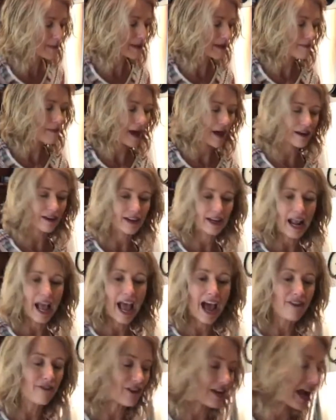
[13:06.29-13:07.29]
about in
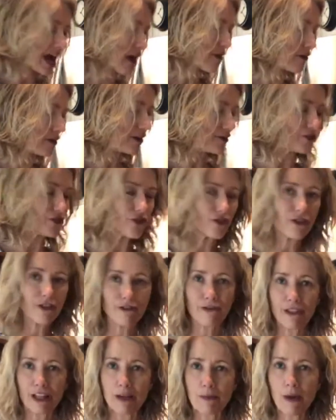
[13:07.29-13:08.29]
half an hour, I'll turn the
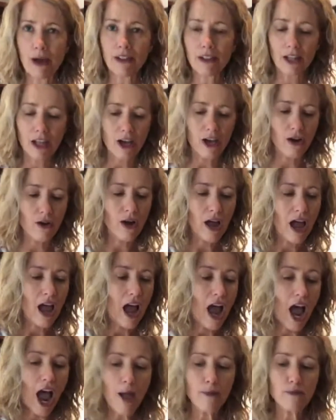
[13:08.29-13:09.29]
flame on low.
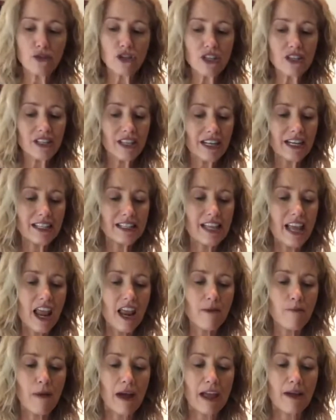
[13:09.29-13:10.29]
I'm just gonna
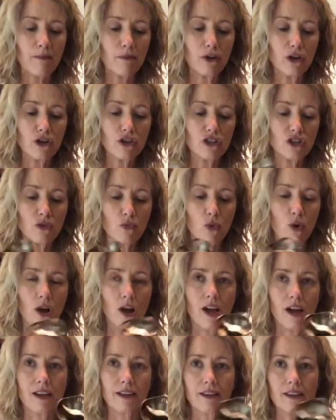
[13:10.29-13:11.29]
take my immersion
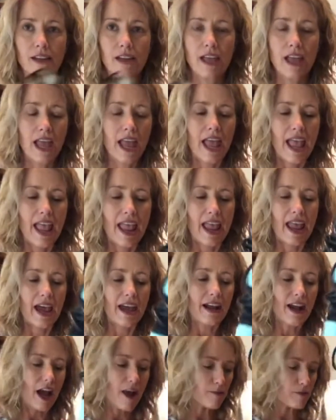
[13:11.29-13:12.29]
wand,
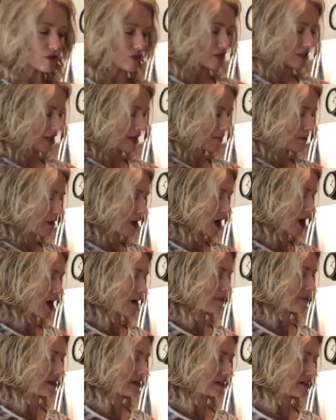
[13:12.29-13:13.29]
and I'm just gonna
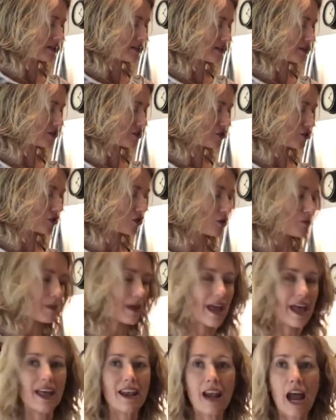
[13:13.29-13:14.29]
pop it into the soup,
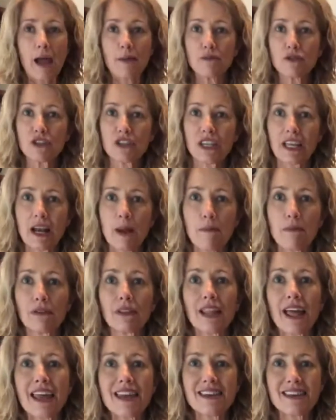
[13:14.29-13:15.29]
and I'm just gonna
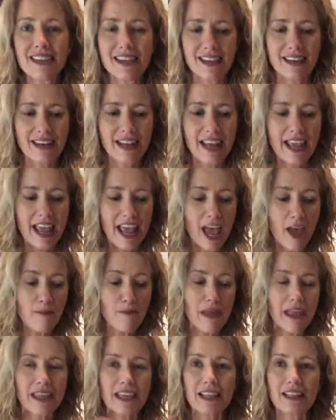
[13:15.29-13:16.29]
blend it and
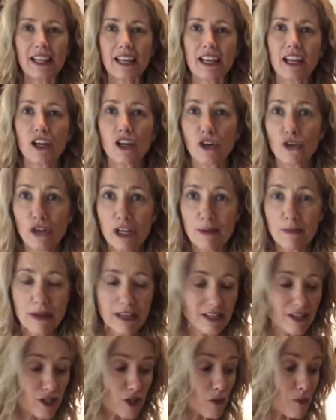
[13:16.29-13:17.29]
make it like a
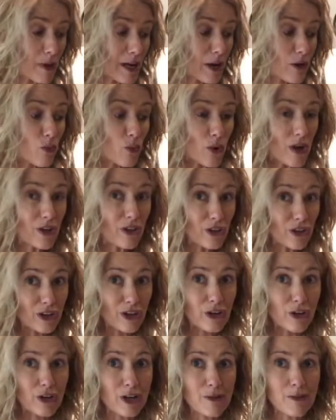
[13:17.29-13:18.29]
creamy soup. And it will
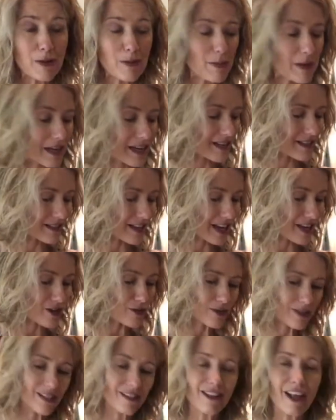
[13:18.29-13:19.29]
look creamy because I
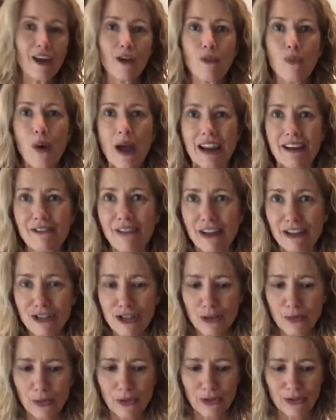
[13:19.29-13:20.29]
used a lot of white
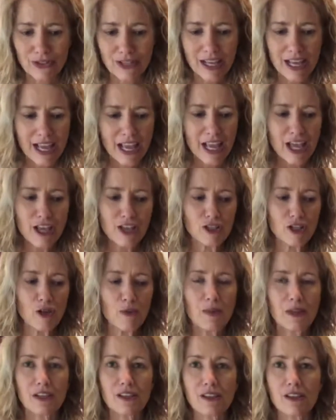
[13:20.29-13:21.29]
vegetables, so
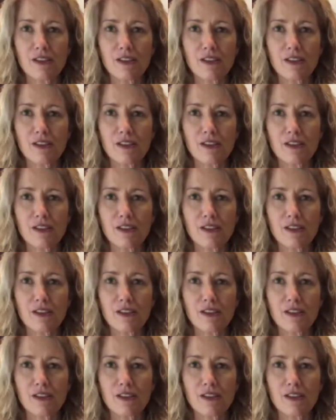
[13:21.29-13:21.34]
it'll be